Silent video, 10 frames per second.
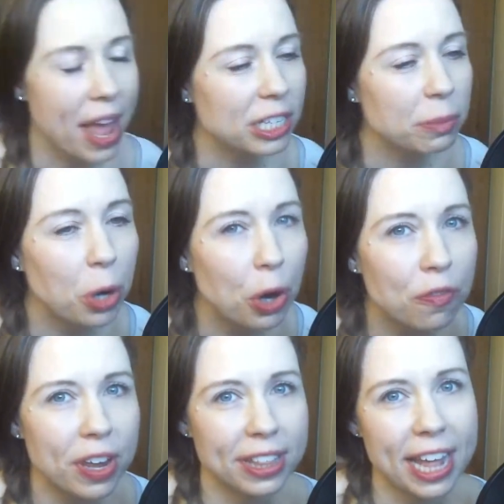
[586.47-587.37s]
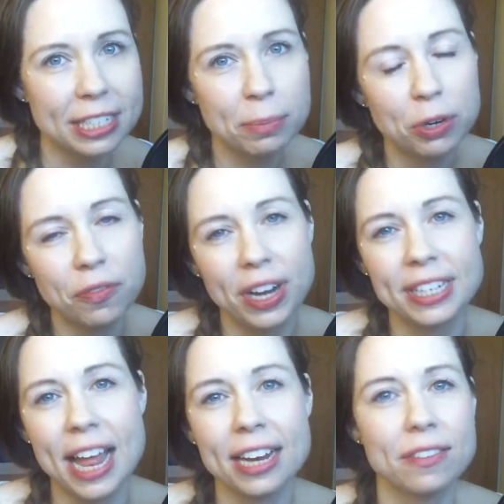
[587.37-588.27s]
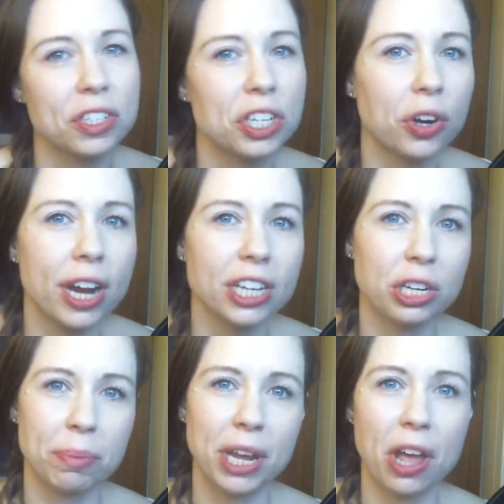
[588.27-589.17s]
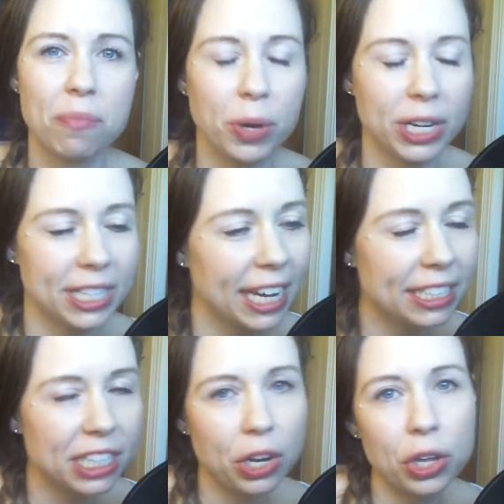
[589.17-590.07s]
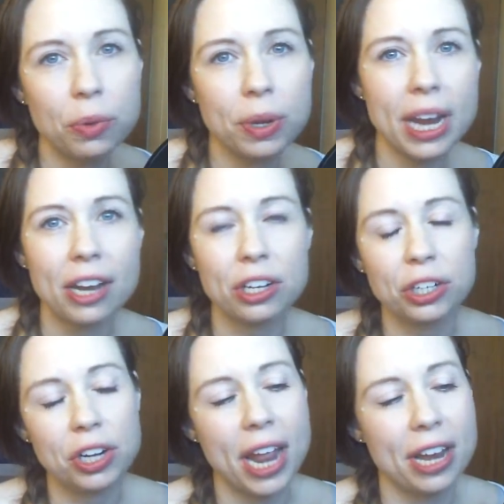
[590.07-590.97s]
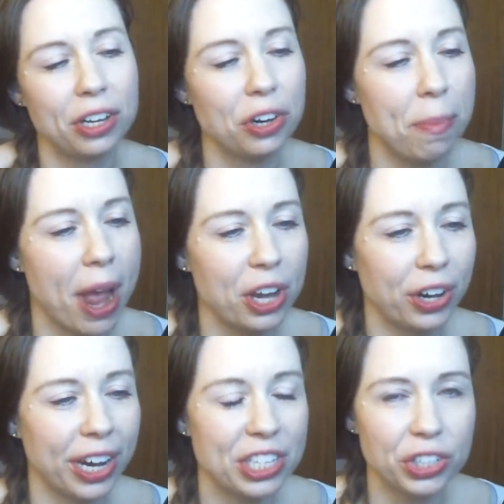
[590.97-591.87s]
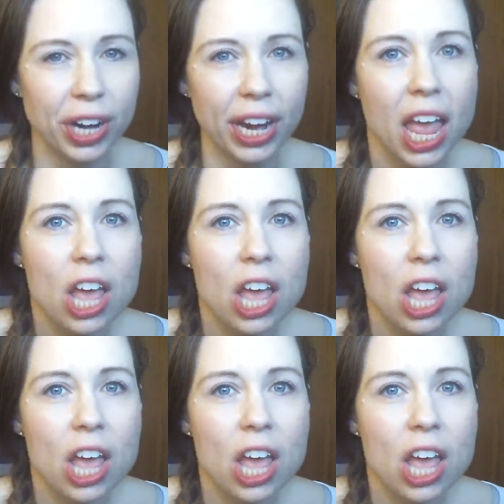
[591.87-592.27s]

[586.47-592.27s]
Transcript: that's perfect. That's perfect. That gives us a great jumping off point to get to know you and learn about your history.